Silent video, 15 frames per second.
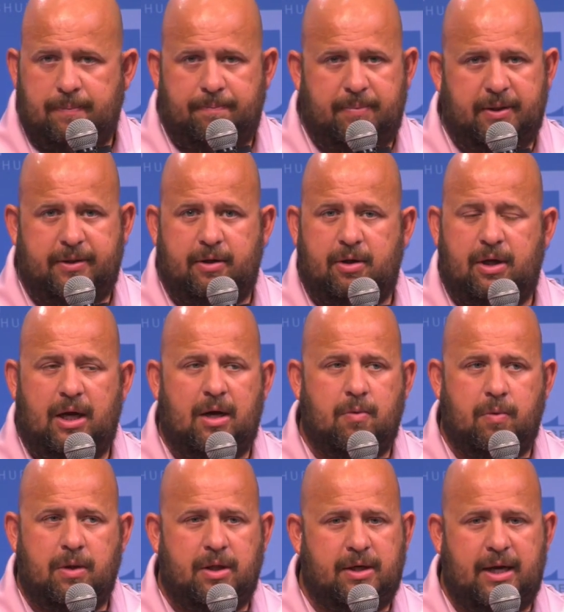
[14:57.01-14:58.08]
But they're not
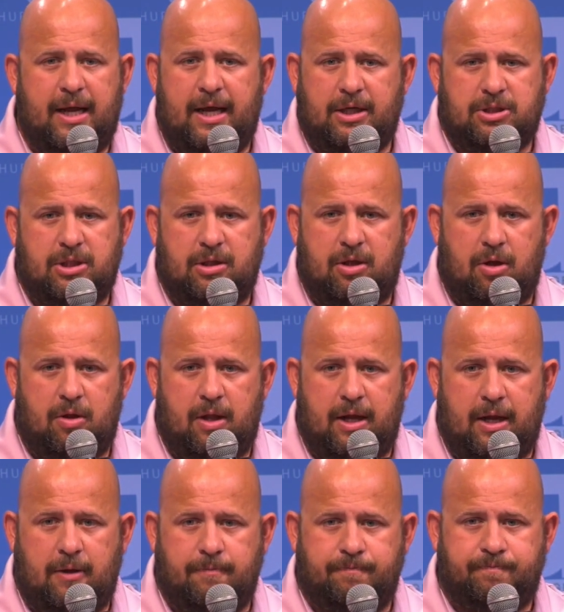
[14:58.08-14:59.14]
willing to actually go
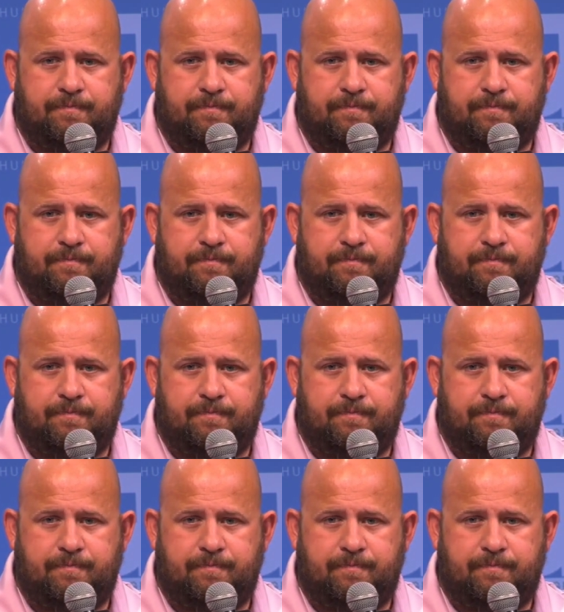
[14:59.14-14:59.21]
like,